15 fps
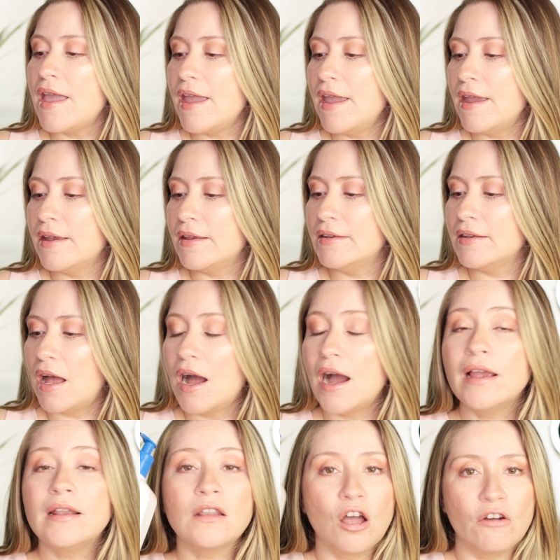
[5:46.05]
and
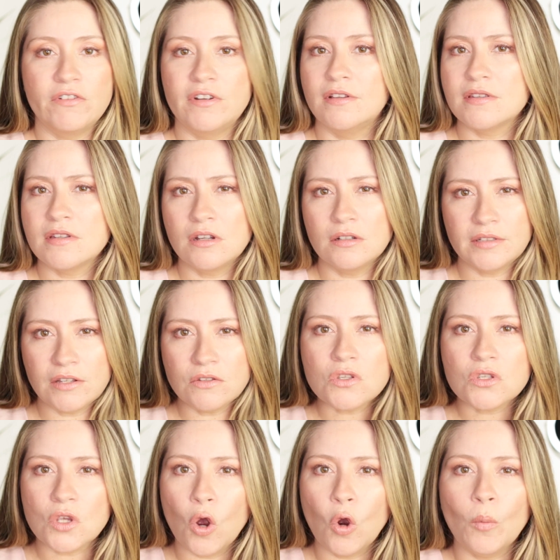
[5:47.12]
I love it. It doesn't contain
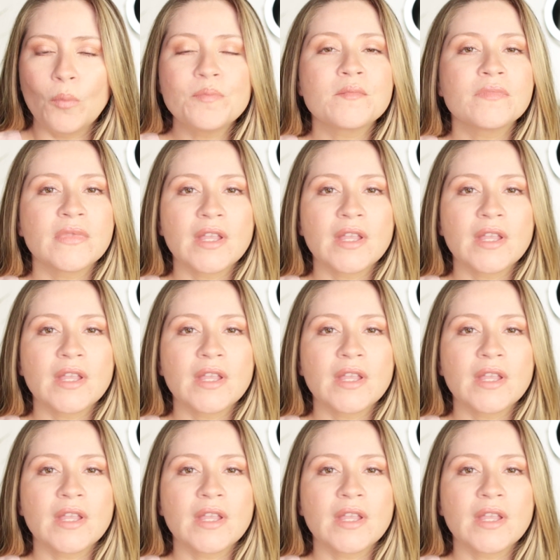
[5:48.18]
soap.